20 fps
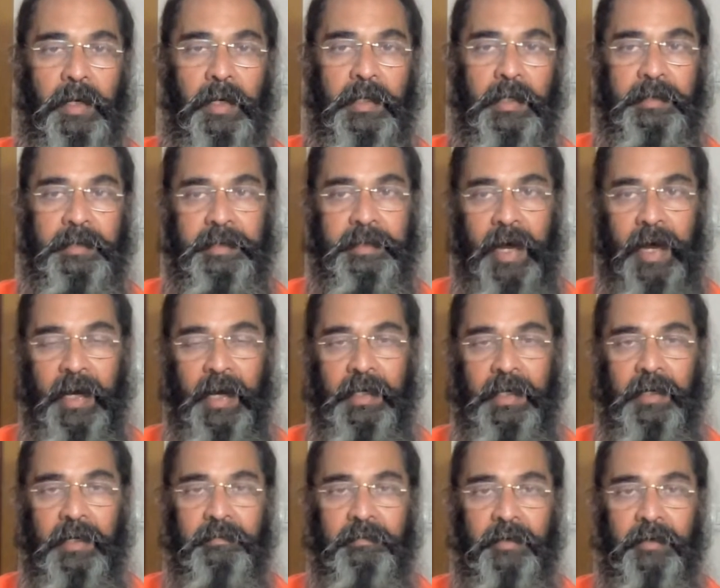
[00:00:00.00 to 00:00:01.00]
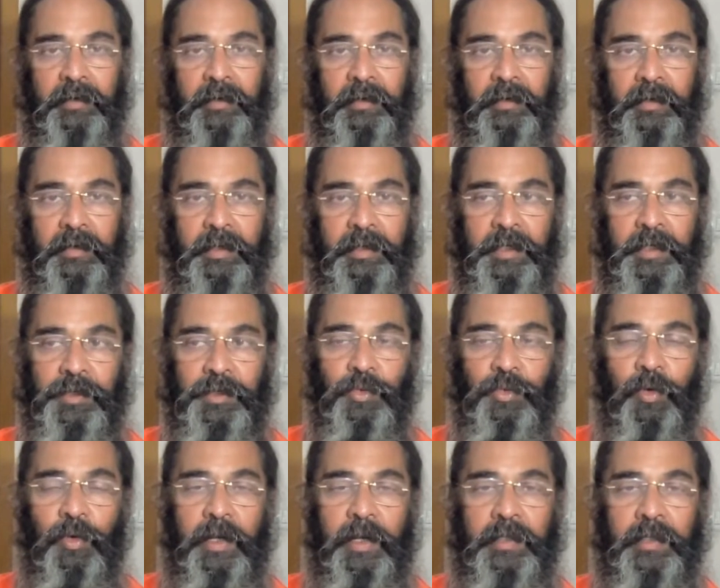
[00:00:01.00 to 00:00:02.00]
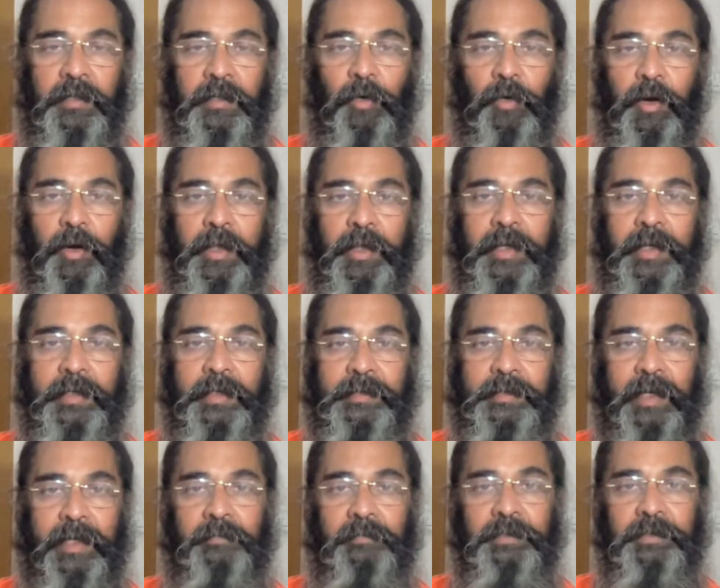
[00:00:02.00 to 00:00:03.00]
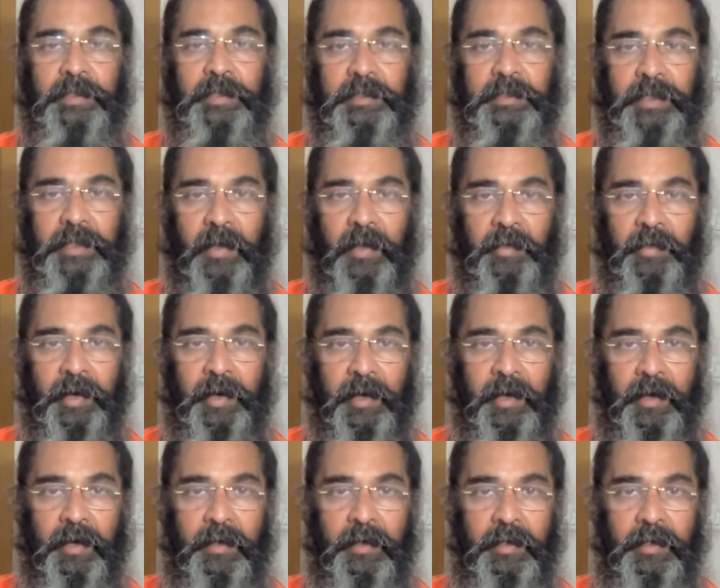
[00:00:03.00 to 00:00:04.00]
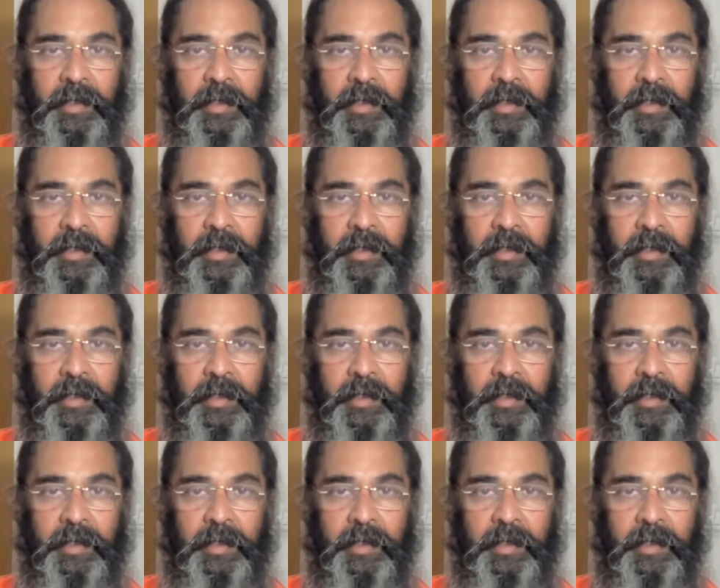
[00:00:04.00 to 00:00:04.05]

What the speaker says: And that level, he is holding the body in itself is a sadhana.